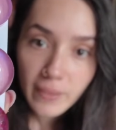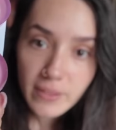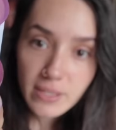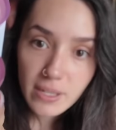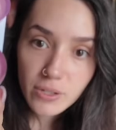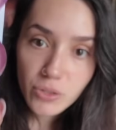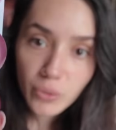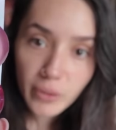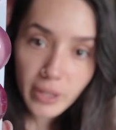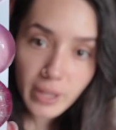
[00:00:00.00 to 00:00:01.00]
This is
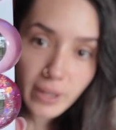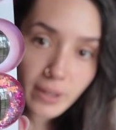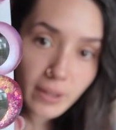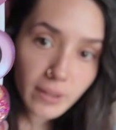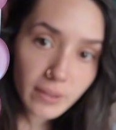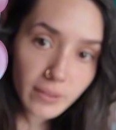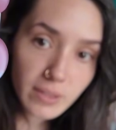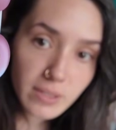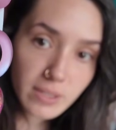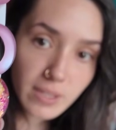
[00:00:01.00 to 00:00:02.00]
Historia.
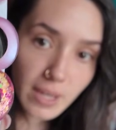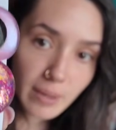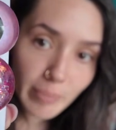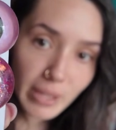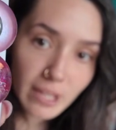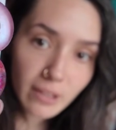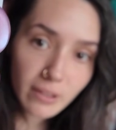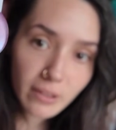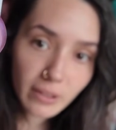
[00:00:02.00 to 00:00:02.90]
This is a pink